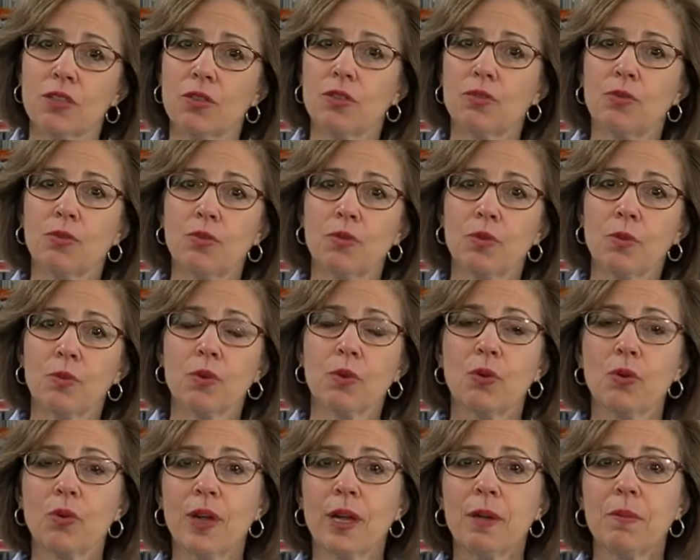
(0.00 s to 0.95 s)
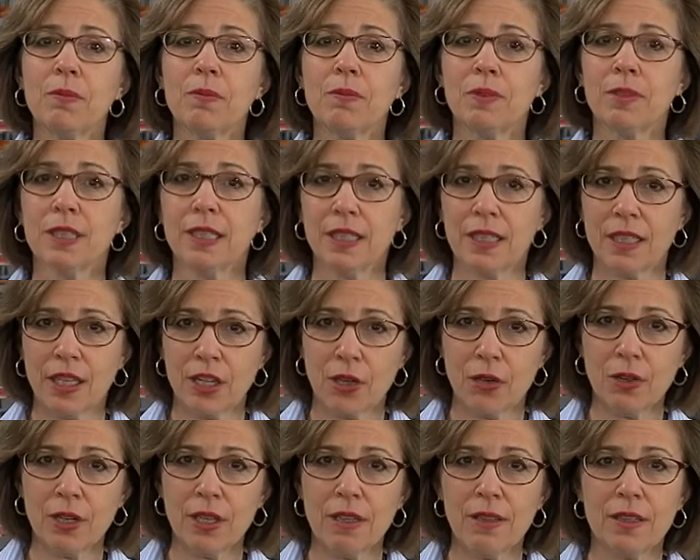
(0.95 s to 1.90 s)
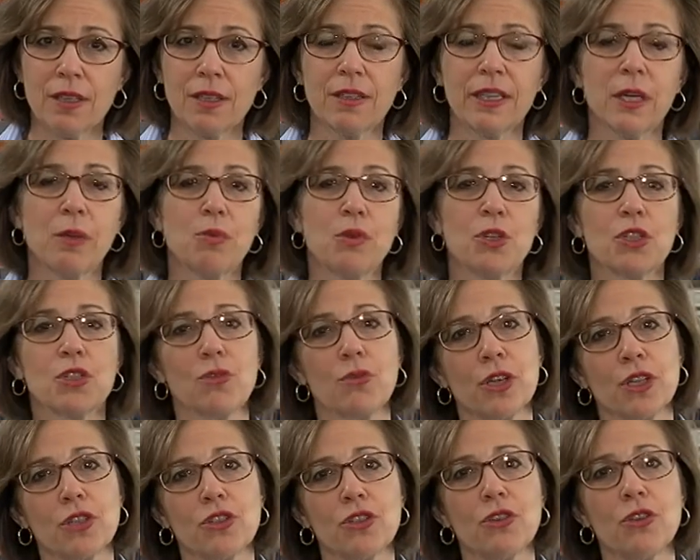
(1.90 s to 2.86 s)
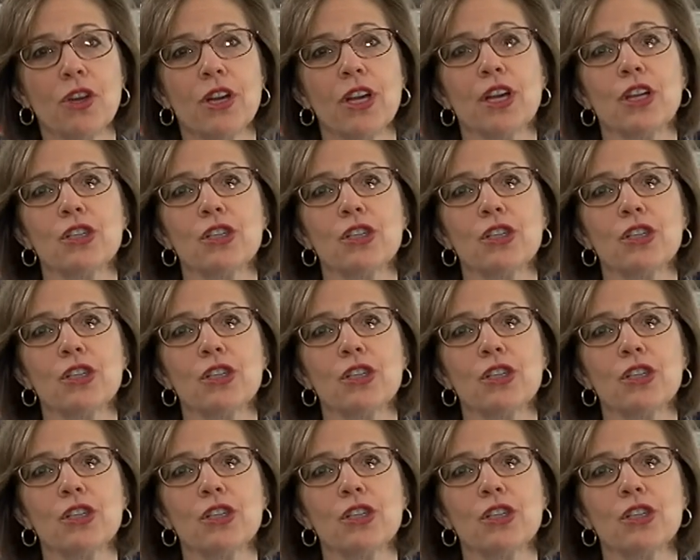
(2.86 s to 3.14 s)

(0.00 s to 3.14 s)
to the program Lynn Carey, the library director,